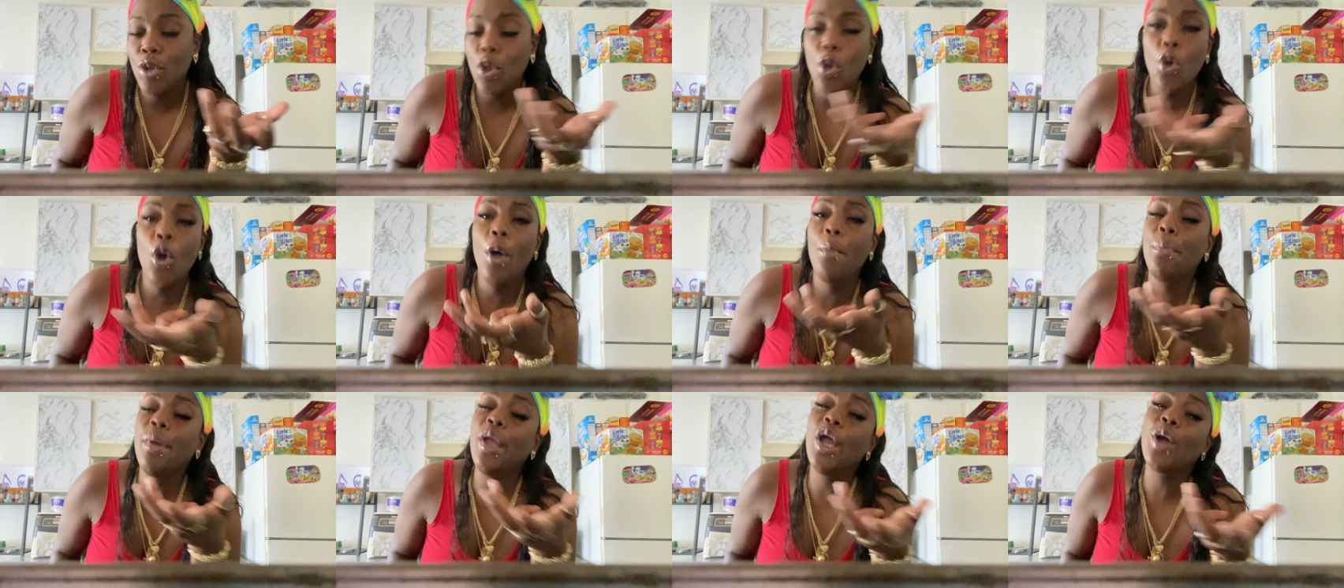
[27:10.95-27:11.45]

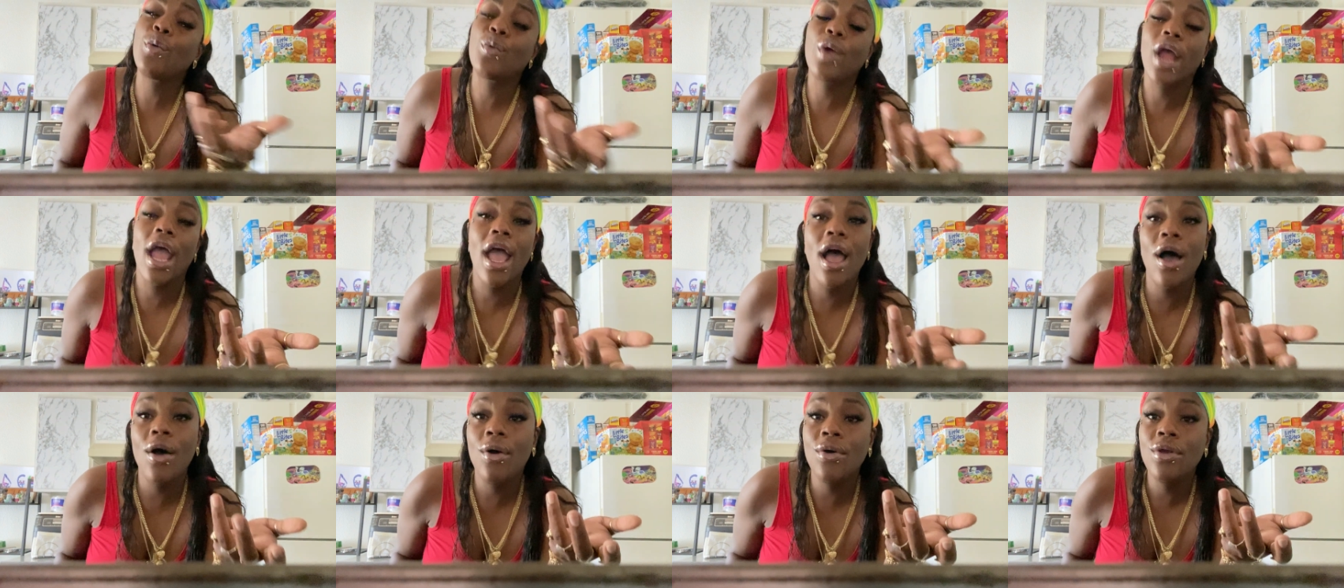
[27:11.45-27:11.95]
or be
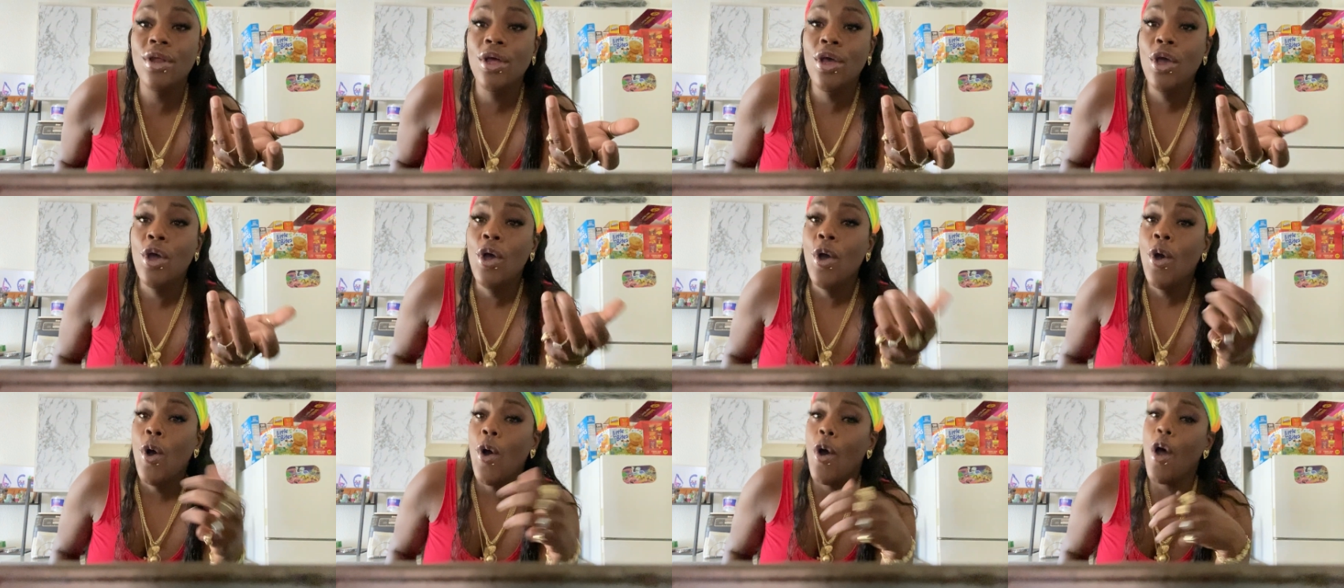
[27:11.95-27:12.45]
around
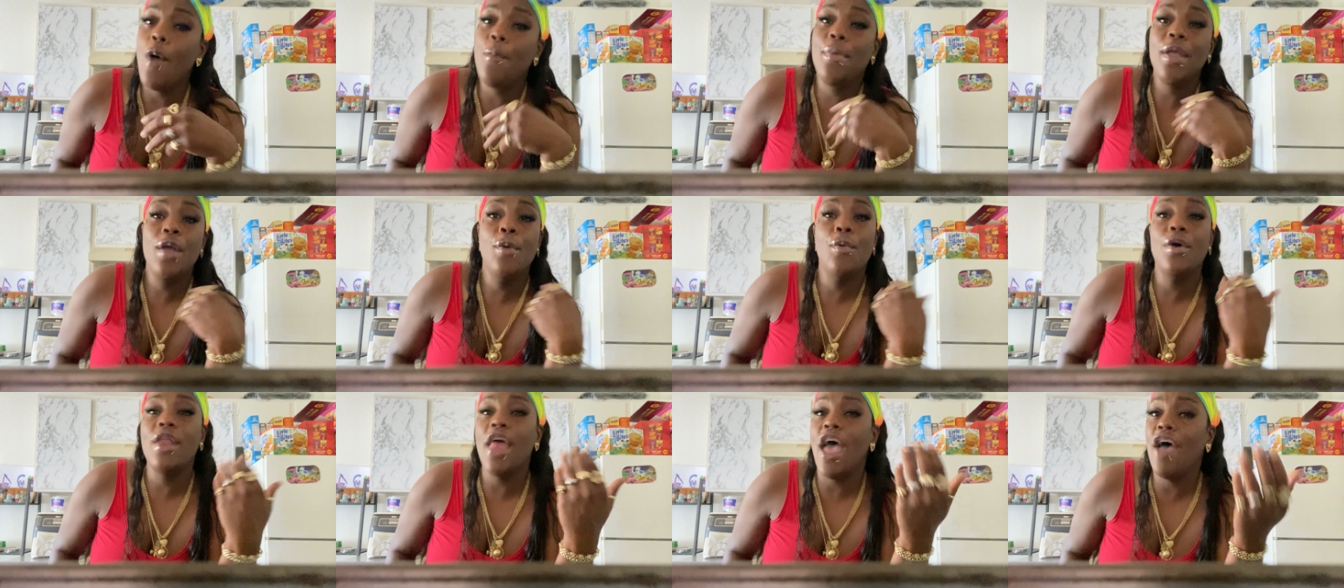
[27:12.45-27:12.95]
or
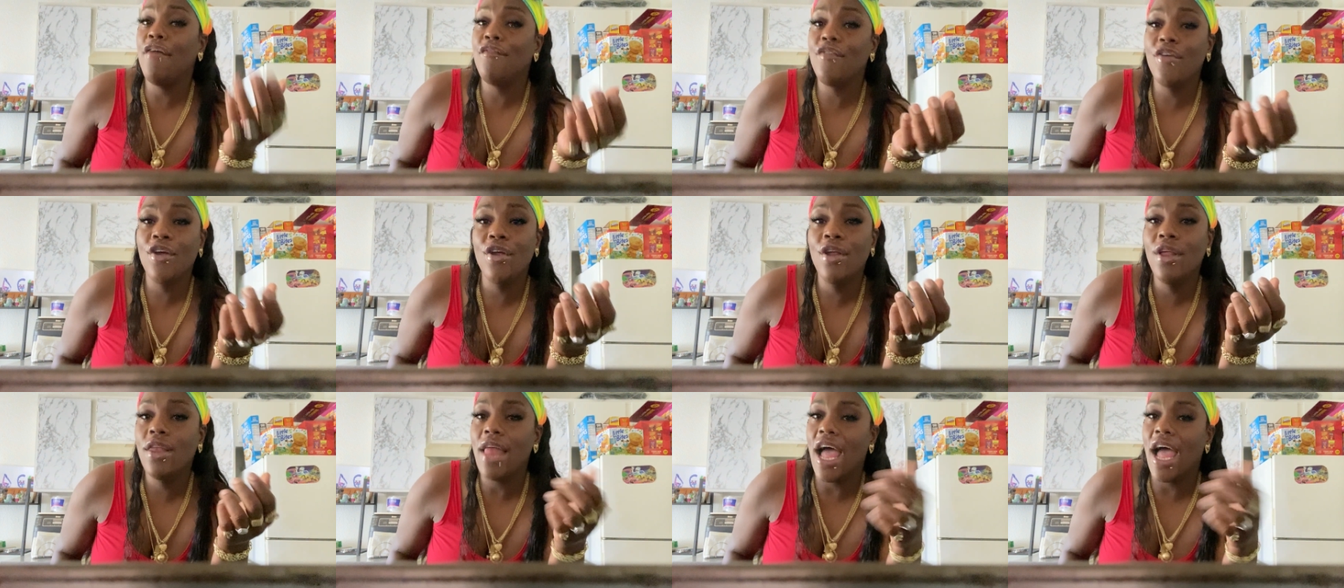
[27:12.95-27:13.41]
be whatever?